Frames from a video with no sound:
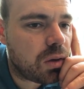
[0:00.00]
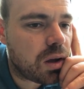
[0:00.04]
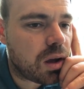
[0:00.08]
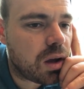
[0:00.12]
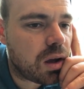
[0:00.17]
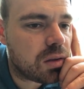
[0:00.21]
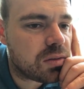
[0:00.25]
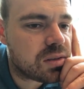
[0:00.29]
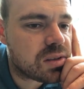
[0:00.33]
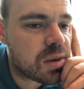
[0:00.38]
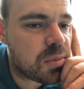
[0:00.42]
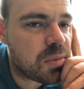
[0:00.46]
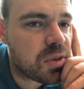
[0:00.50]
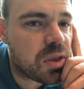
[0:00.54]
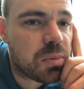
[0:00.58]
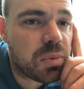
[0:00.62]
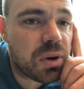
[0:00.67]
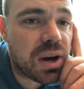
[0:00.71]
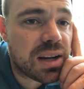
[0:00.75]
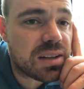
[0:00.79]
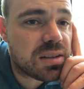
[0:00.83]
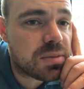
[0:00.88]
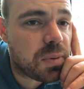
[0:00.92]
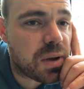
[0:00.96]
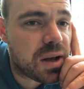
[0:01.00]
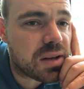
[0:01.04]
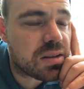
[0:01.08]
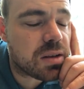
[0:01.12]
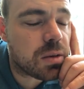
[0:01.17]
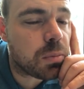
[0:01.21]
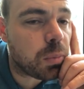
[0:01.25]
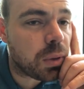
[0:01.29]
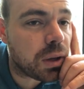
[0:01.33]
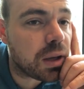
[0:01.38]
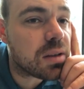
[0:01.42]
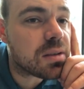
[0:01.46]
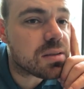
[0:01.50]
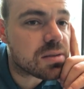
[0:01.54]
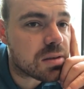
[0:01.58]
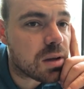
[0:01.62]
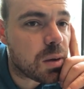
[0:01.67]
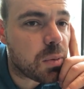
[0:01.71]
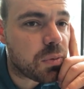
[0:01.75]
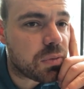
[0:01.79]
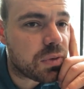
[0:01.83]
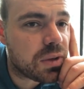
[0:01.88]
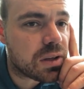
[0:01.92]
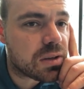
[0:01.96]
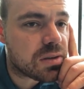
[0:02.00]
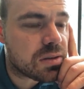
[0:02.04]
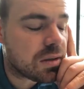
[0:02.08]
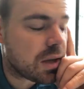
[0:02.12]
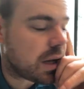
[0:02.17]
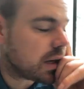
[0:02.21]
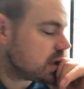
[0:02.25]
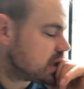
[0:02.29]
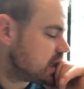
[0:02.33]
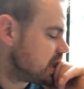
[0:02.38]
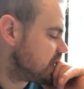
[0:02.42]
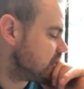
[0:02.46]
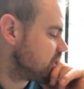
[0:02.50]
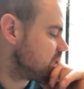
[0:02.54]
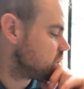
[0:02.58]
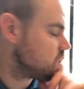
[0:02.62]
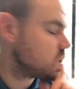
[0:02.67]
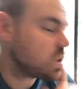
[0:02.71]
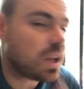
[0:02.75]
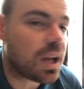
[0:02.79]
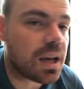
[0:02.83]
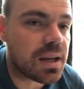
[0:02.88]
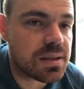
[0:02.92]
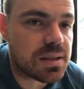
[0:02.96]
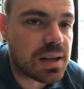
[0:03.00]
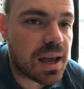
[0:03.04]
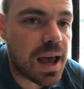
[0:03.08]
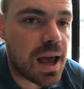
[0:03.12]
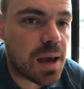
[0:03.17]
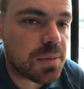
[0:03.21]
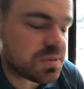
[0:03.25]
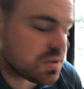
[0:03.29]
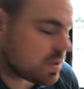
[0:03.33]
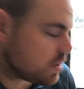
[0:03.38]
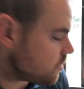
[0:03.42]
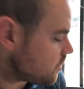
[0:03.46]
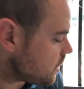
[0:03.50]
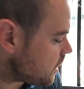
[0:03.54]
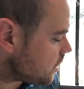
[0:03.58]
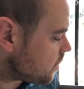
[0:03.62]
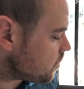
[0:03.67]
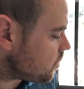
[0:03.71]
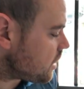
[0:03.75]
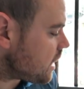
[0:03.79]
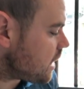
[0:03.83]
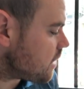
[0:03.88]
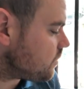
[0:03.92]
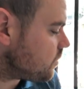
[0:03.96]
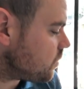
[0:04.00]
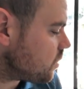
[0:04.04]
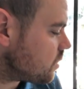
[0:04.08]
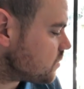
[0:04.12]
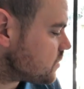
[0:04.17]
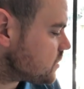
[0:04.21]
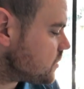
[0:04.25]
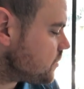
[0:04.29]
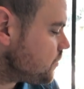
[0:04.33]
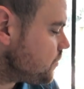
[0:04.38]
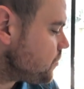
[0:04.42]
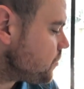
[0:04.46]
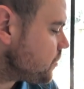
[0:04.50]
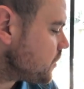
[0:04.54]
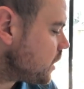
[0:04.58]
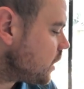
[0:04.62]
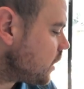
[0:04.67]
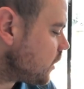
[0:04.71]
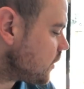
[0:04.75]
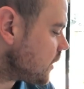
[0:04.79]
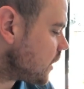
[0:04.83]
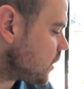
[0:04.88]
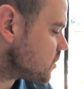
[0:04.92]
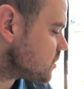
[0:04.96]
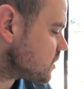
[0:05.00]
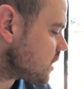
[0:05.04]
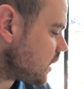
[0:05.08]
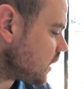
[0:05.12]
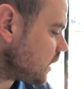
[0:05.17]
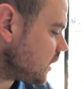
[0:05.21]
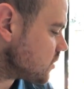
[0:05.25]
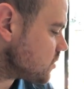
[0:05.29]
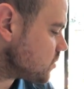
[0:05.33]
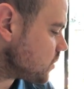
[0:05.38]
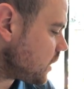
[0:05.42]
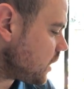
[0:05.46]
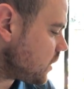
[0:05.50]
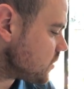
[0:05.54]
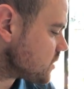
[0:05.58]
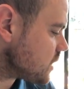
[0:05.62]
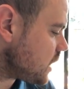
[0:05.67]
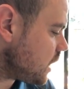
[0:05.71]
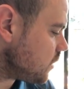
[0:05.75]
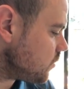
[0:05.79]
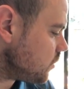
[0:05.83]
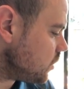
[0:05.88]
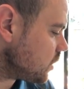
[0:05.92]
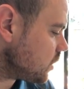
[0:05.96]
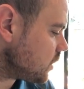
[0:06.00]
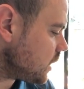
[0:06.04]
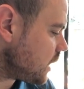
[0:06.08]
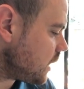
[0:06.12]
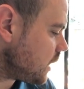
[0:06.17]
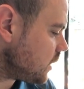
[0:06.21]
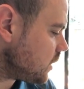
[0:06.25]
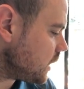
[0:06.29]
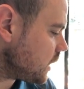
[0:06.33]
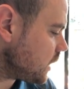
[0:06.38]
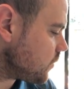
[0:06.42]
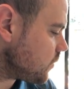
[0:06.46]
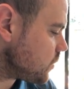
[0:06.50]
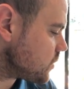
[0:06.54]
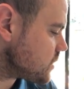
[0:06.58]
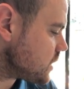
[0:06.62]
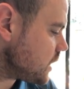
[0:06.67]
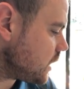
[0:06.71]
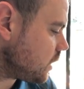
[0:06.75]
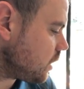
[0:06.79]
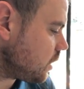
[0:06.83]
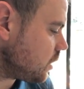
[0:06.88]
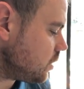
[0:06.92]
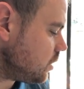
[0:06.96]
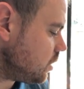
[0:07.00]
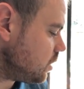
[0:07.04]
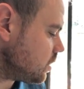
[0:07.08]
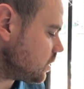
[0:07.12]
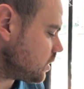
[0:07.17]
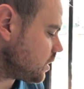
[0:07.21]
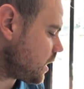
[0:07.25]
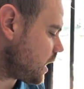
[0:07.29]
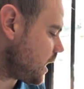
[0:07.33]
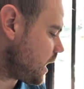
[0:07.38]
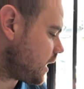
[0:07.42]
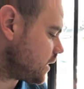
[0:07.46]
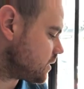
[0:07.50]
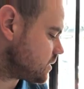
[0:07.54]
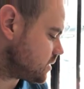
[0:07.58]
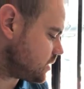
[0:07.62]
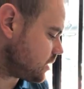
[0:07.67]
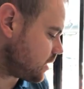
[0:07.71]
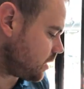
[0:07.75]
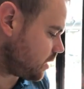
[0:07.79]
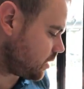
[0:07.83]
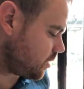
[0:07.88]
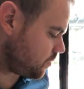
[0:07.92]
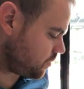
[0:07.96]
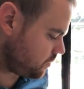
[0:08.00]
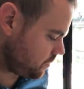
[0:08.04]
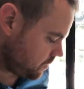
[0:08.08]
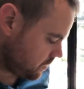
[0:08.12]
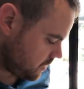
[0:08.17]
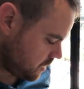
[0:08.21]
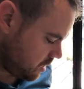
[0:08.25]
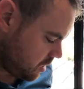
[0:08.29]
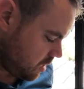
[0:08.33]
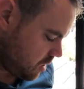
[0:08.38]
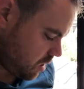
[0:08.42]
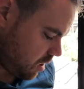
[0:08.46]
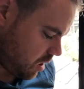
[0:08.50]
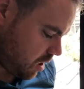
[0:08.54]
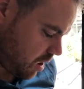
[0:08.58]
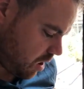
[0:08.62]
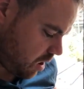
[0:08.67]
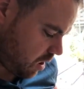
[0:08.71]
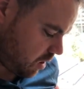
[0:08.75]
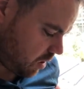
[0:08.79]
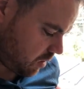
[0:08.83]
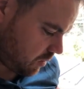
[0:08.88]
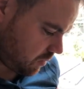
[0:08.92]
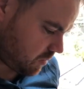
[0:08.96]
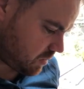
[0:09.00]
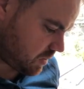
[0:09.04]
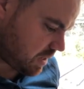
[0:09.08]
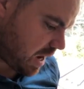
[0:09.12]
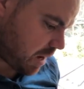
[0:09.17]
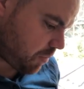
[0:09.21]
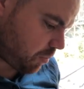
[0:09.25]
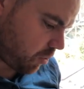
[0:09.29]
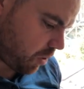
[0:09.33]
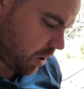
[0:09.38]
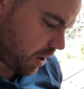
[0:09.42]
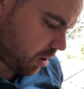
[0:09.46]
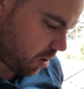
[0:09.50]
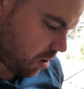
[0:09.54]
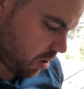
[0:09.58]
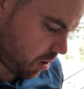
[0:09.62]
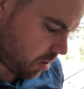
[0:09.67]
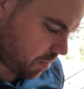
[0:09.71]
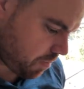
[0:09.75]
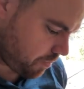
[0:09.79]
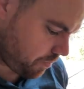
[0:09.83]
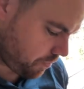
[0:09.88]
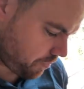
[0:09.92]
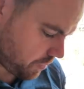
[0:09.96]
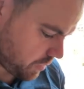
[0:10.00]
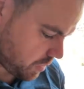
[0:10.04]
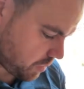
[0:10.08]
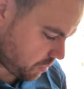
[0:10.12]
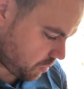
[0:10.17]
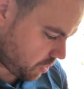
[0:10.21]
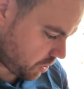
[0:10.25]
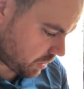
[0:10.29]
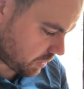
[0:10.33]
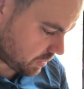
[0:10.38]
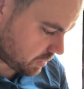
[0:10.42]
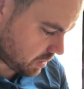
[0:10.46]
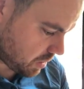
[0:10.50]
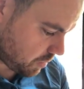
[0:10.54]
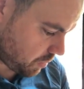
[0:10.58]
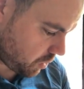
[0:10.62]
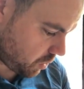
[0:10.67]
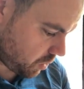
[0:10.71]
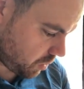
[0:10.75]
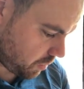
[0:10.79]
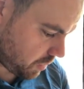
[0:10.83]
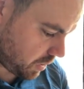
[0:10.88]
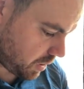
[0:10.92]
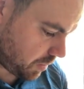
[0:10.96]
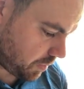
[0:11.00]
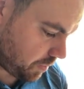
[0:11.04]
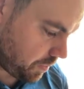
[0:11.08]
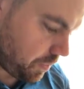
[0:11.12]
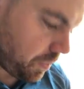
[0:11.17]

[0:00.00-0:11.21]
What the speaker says: Some of the bright spots have been some of these like decentralized apps and platforms. And that was, I guess, what I was kind of looking at. Like if we're taking a look at DApp Radar, I'm gonna bring this up a little bit.